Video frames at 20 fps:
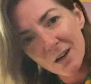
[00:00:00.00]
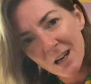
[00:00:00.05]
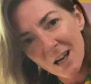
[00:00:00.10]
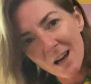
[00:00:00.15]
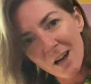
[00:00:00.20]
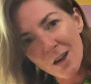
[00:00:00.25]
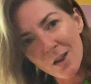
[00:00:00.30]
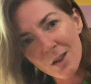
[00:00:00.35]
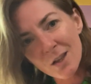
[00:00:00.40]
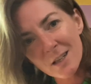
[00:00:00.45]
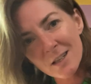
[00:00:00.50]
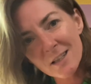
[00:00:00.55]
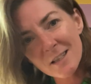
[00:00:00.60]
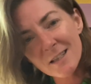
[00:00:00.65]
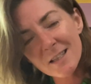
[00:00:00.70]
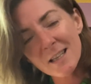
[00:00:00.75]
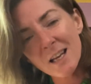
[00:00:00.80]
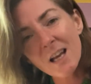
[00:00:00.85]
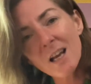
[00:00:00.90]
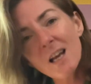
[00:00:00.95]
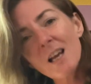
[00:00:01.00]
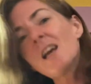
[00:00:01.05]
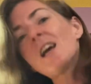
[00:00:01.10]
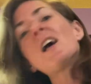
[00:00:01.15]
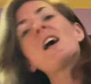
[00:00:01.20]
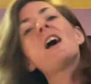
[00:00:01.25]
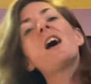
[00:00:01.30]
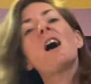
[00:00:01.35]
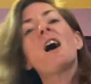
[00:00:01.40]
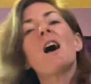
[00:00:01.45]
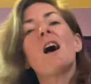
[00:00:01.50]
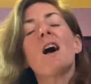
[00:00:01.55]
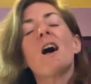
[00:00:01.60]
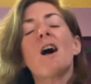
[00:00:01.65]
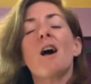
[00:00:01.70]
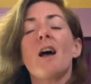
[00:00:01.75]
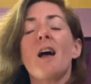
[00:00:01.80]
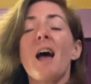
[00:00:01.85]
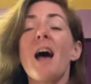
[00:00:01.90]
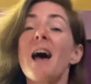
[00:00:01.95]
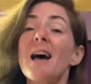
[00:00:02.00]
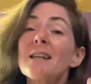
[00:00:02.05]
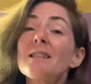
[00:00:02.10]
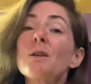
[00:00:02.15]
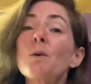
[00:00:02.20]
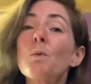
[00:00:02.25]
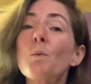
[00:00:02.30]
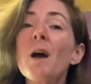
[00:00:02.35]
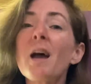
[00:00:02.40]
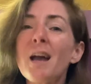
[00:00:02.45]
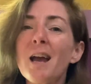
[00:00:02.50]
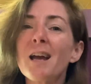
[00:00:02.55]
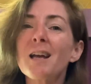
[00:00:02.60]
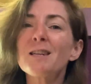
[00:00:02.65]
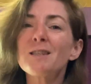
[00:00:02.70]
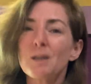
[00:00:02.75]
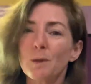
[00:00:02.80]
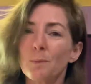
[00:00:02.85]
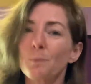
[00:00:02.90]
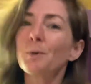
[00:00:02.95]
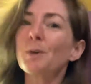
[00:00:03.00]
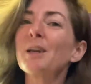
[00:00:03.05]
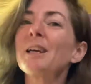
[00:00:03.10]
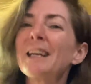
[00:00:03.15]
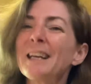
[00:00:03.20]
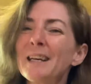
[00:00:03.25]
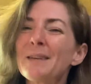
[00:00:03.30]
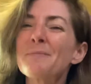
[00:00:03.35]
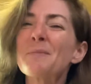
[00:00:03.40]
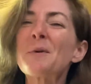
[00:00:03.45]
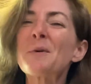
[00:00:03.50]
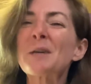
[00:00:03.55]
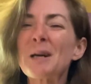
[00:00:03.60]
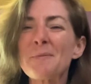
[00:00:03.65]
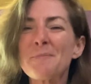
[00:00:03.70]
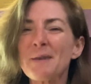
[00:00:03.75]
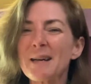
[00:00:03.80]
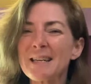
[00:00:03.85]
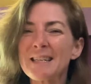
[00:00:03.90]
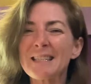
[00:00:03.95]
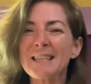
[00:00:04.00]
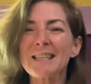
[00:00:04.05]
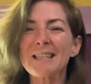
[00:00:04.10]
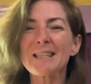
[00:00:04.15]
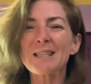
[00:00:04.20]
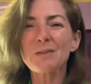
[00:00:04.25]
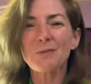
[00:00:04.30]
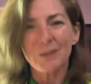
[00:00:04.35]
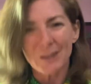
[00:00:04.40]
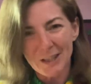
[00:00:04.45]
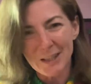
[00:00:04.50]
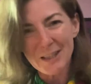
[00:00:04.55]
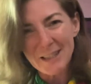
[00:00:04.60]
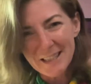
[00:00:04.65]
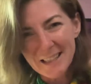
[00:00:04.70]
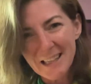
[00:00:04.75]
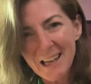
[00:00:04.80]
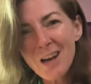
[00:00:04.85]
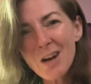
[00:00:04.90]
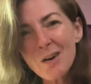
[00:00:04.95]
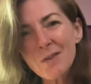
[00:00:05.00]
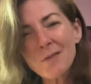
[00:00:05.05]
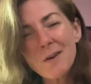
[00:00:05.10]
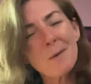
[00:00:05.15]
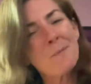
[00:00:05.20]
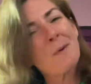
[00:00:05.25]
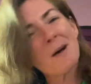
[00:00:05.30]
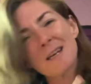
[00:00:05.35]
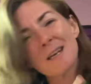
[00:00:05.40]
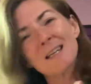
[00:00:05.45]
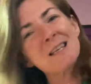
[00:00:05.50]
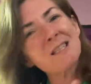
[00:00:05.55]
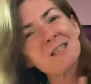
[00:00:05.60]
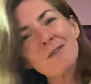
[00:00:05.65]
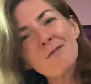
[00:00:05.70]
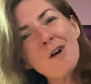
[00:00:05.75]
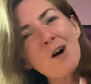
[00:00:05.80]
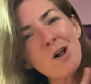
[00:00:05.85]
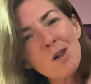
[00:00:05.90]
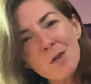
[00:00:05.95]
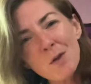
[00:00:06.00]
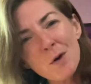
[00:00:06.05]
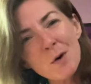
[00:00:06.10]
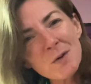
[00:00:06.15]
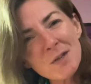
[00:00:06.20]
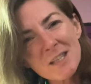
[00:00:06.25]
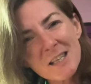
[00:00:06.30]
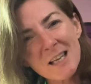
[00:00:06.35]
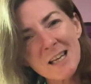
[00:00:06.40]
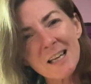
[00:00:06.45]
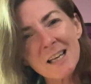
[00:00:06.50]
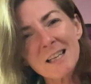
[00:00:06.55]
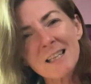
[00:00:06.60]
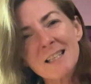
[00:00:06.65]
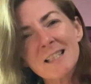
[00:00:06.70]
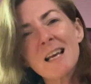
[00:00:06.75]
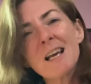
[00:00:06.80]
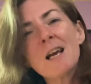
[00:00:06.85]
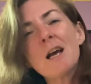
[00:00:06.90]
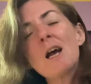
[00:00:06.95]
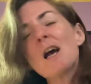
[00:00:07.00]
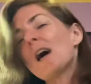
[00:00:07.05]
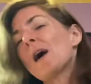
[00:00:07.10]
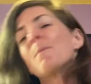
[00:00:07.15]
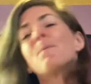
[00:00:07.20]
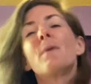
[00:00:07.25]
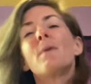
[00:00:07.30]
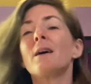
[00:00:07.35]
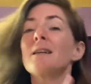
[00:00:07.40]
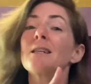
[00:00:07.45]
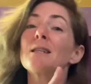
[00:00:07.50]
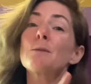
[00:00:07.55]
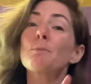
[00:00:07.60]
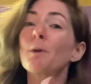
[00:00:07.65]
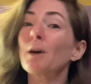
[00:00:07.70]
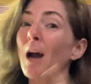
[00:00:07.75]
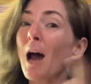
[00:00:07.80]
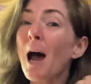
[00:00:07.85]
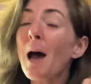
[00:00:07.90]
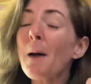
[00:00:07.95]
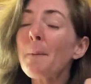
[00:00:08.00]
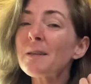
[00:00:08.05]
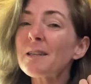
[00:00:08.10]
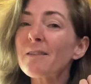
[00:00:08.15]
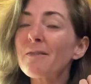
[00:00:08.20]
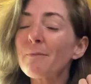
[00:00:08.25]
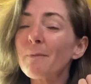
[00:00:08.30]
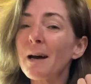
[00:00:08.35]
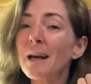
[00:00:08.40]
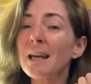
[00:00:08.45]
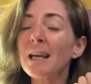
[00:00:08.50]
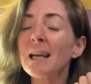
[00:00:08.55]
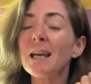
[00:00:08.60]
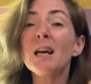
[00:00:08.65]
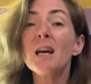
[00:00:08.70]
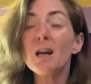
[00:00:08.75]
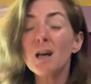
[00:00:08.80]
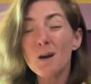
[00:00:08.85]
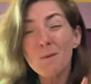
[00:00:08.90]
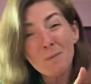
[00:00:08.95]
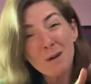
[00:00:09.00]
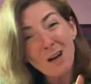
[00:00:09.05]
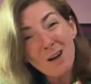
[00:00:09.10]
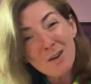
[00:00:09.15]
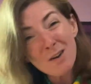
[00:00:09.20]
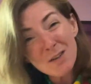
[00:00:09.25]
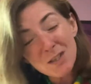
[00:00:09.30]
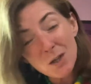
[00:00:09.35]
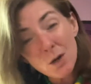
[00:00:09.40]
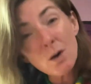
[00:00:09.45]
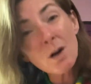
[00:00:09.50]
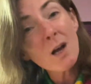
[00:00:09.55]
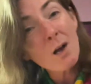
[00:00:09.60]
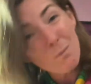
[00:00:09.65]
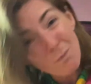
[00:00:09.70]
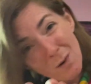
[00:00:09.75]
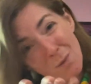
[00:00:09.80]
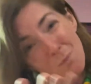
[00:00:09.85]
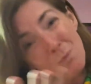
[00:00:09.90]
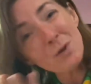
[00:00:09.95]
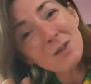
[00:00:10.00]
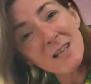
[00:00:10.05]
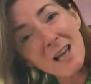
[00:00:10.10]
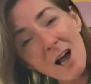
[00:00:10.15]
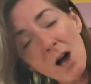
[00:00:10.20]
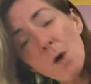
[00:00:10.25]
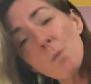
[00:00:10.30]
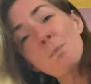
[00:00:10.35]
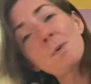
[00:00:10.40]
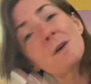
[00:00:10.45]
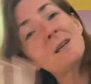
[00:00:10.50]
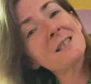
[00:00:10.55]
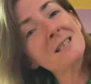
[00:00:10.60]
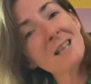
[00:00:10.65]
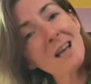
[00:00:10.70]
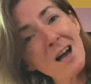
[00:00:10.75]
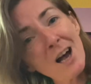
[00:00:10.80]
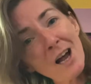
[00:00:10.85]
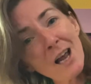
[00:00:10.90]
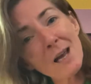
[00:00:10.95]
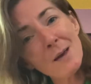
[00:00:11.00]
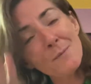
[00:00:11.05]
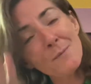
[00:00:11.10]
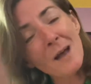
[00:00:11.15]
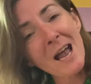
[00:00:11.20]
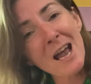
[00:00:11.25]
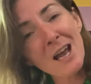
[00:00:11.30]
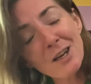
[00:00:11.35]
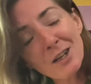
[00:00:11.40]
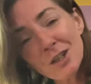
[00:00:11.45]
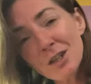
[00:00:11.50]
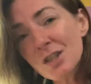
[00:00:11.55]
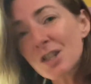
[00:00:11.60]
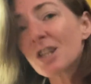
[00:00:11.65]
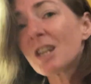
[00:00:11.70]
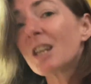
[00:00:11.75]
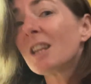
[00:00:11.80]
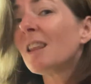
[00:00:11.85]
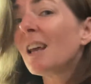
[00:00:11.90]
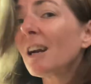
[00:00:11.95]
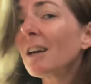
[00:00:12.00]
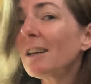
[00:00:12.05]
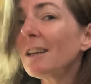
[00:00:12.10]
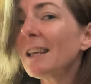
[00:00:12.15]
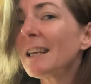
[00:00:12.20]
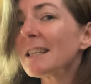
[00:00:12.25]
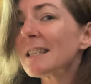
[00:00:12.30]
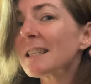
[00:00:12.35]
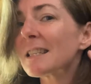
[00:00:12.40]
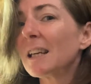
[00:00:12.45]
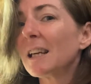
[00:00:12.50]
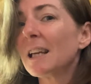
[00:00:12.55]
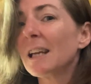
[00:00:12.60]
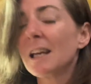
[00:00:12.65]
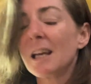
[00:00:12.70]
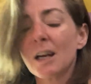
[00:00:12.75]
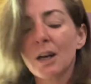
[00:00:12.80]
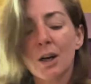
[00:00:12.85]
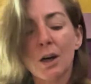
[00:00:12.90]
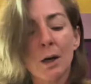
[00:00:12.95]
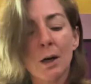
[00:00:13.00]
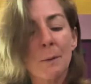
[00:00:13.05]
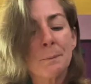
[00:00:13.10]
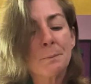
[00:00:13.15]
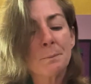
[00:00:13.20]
to others as a way to bring in more abundance for yourself, abundance of all those things, abundance perhaps of money, but also people's help, time, energy, their listening ear.